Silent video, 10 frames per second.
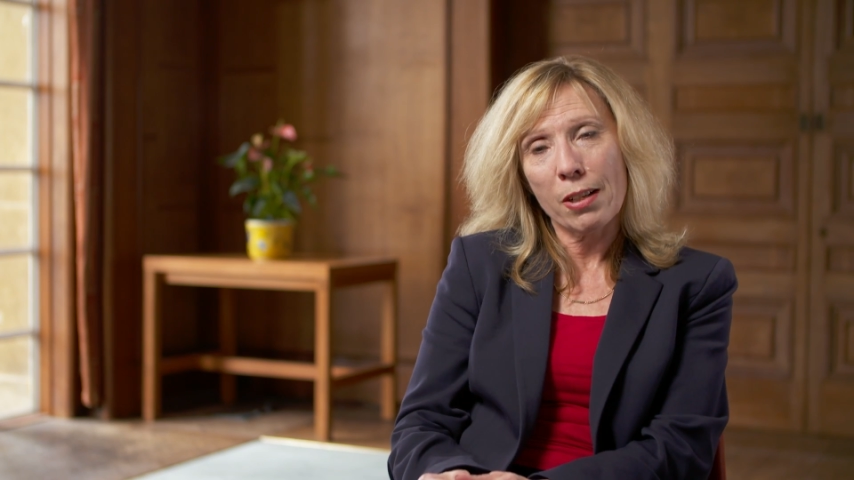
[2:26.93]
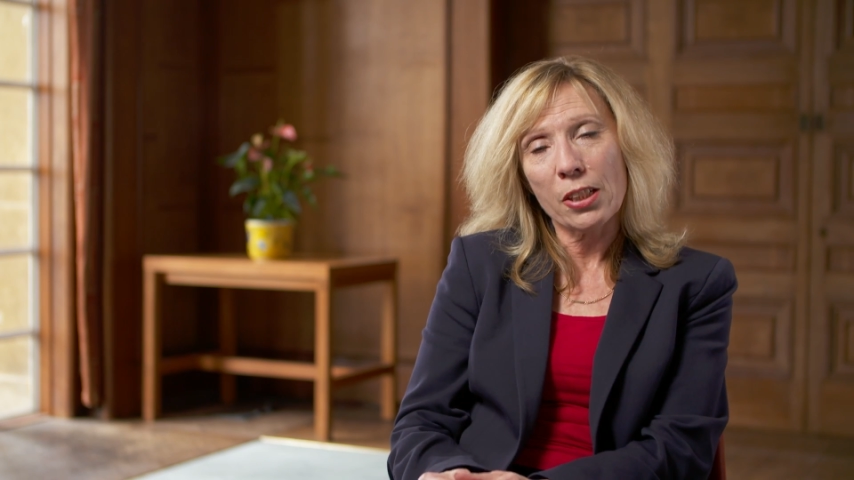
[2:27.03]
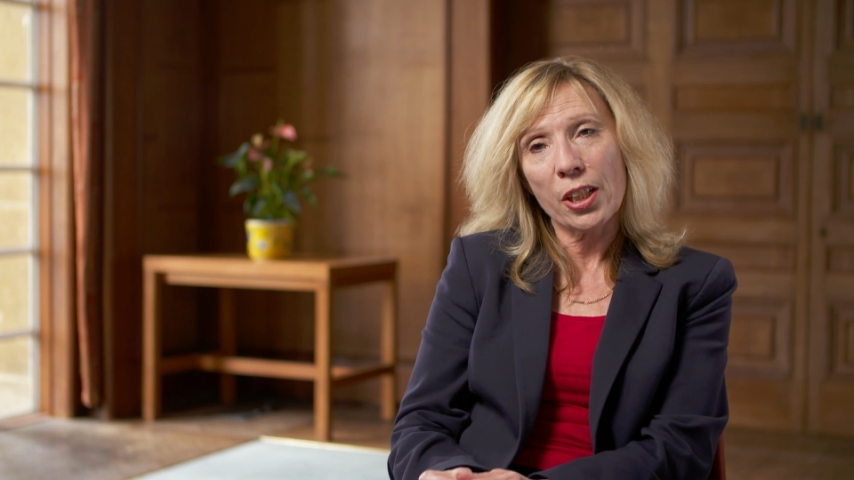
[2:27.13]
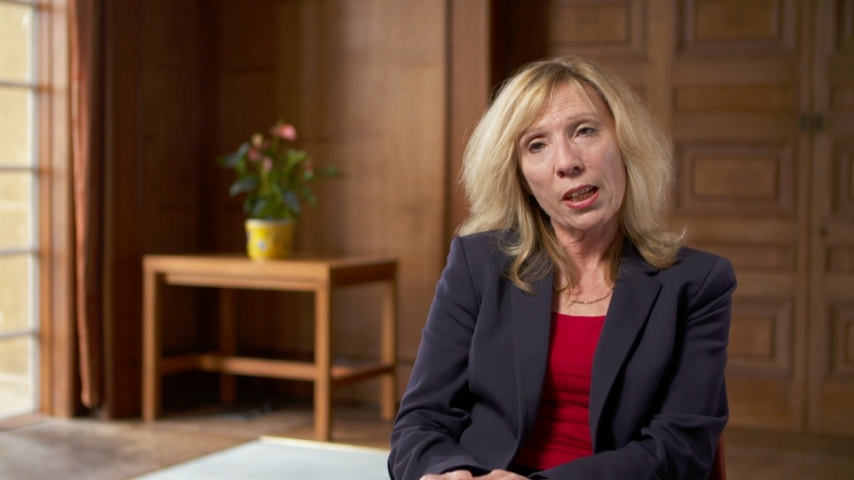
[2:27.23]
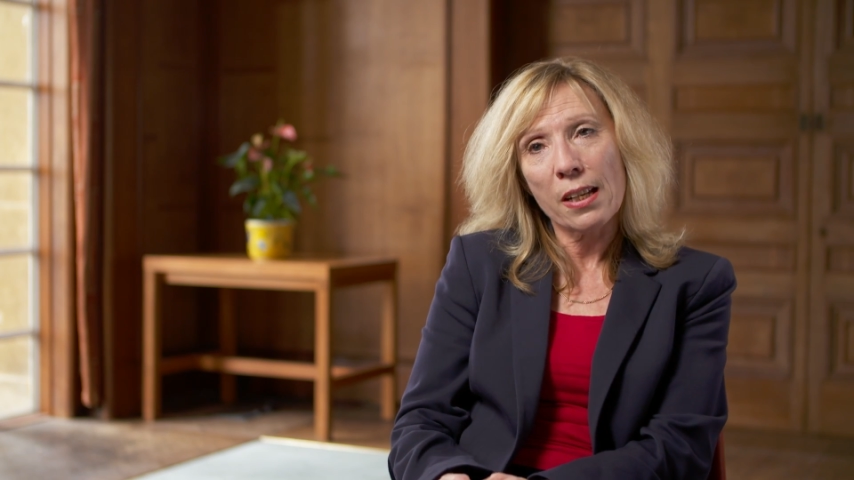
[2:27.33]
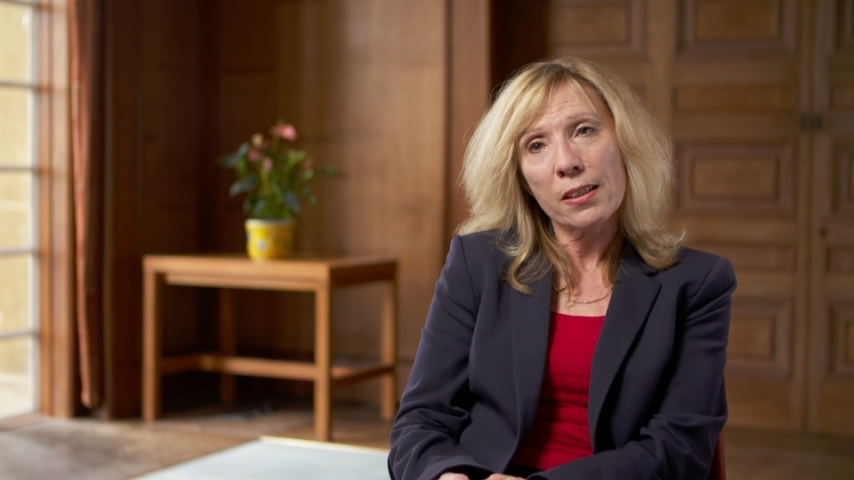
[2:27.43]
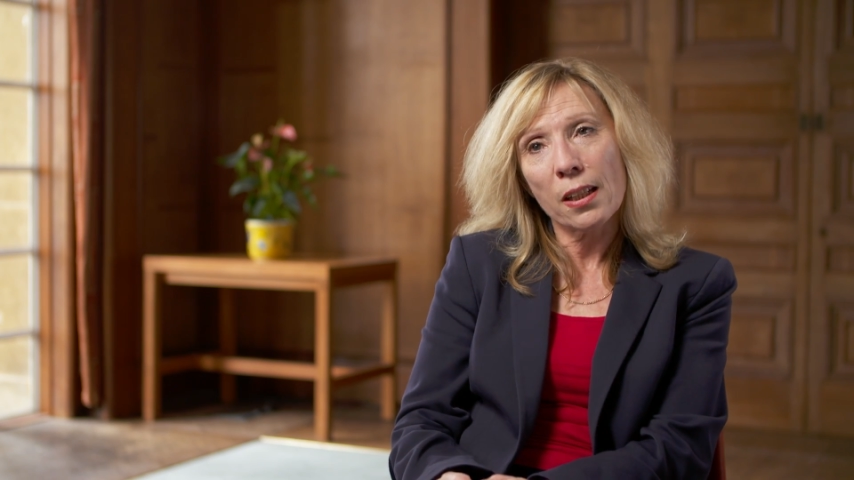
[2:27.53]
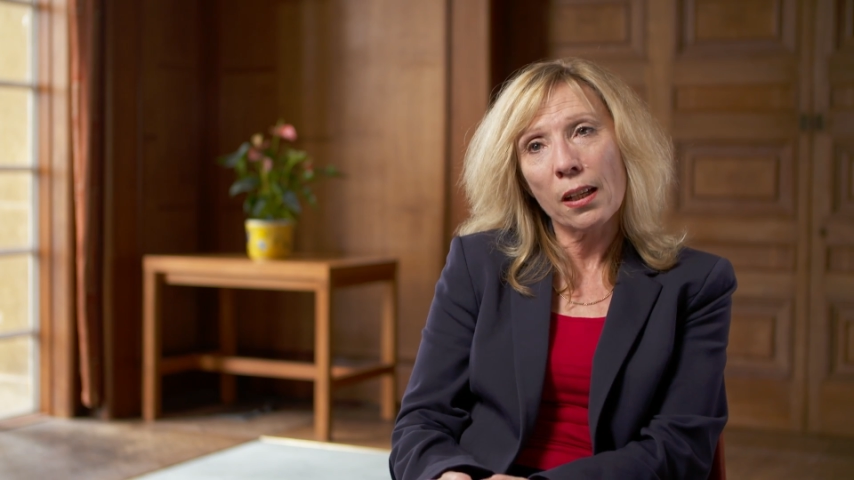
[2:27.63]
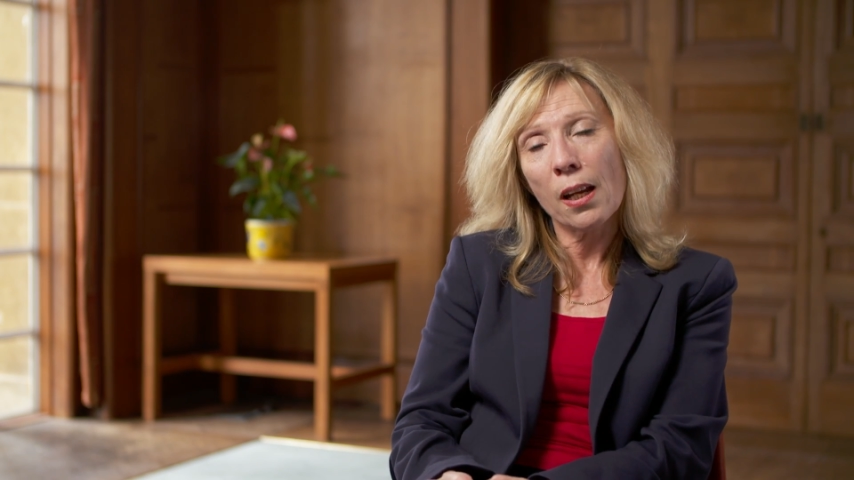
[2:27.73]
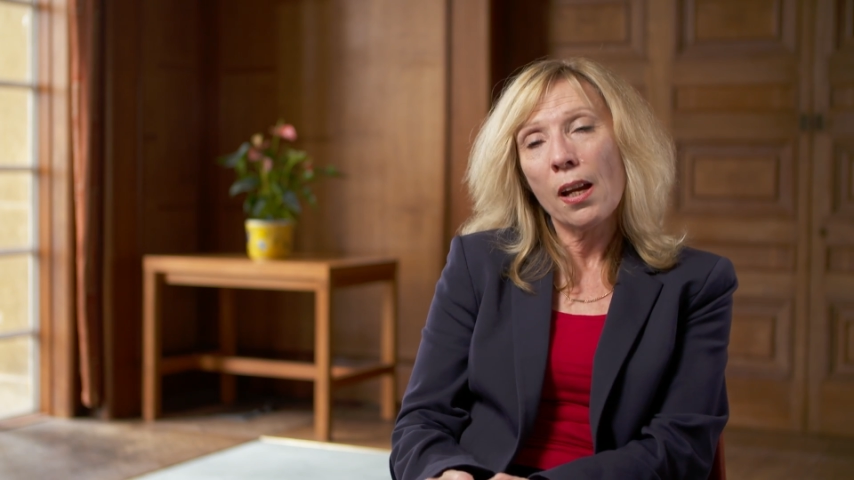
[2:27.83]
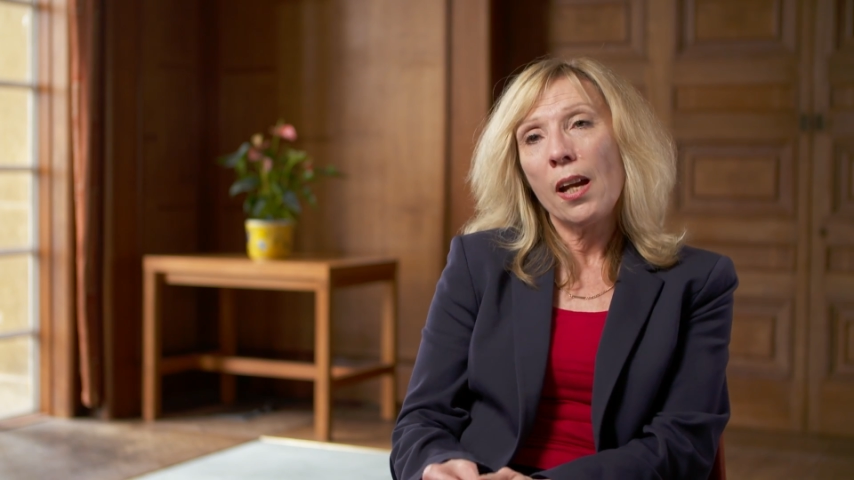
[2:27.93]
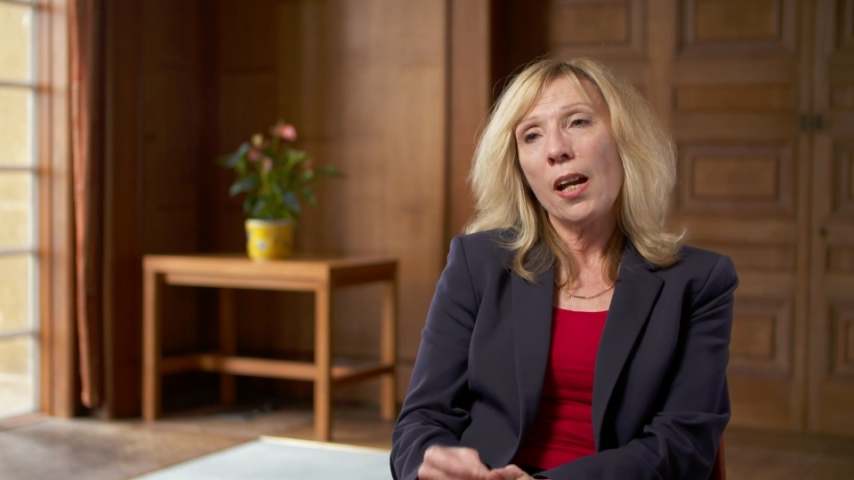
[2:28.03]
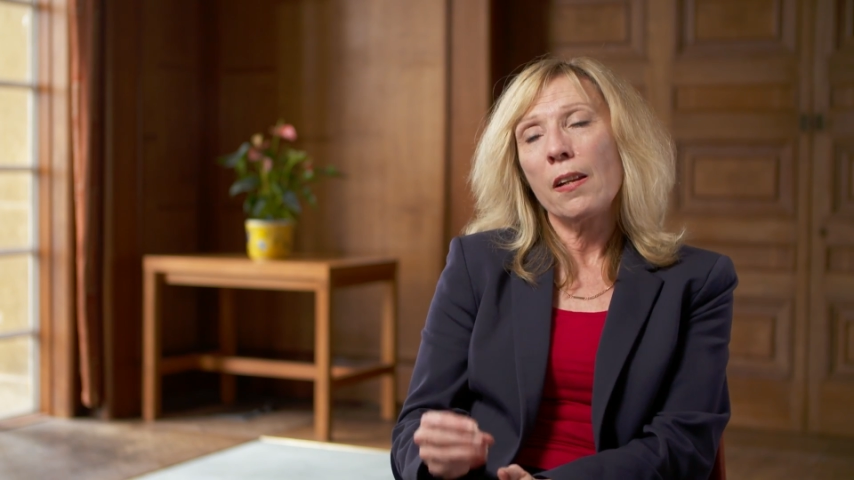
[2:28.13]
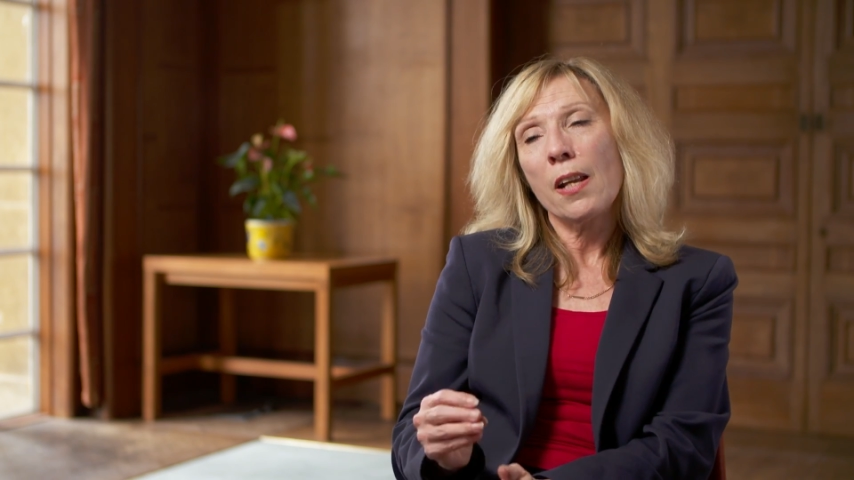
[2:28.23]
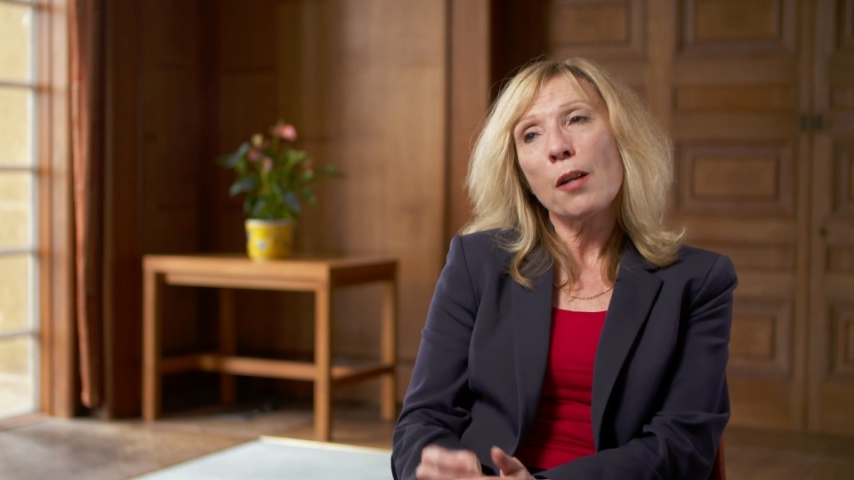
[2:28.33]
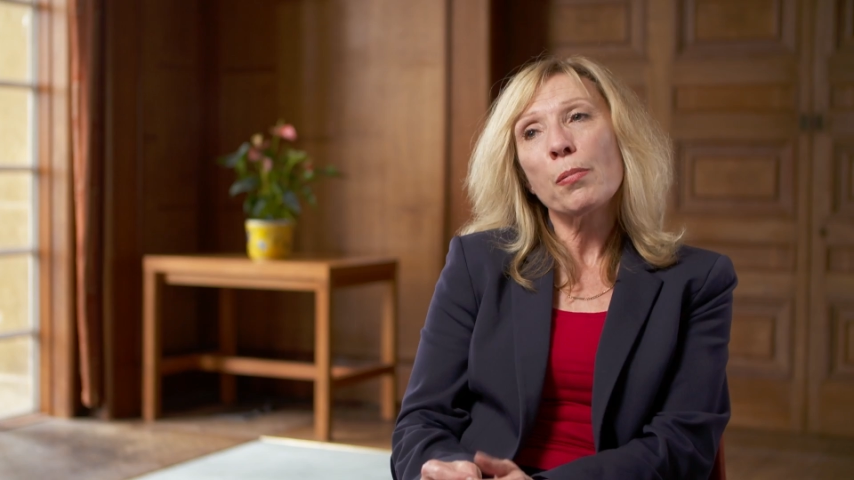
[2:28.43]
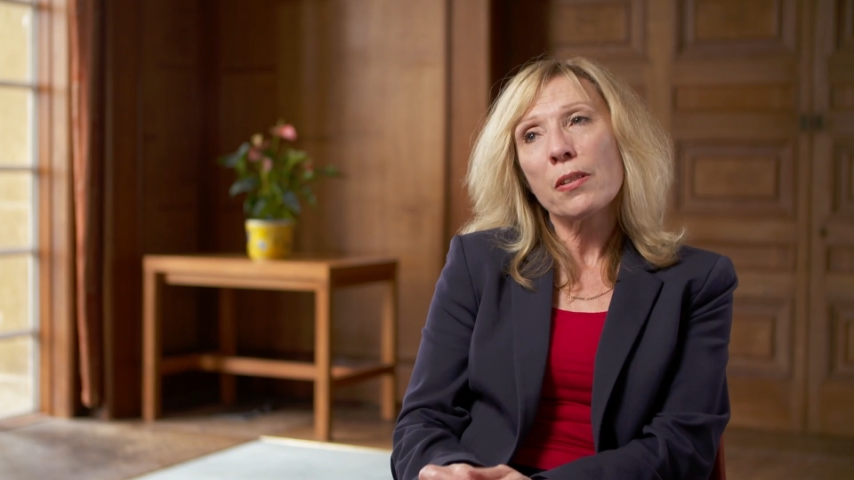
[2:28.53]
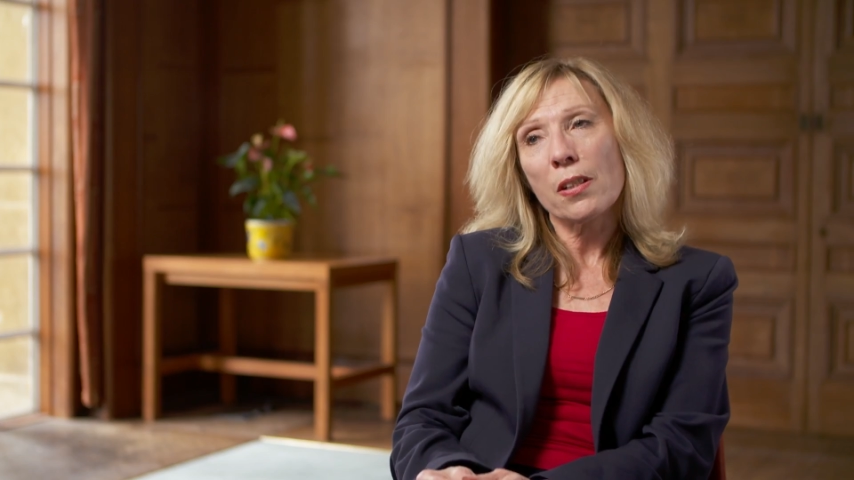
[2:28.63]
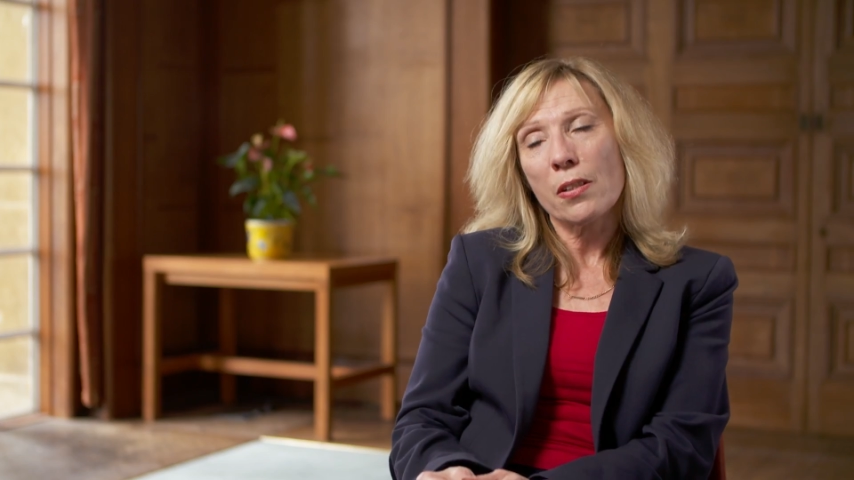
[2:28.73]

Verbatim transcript: actually getting. It enables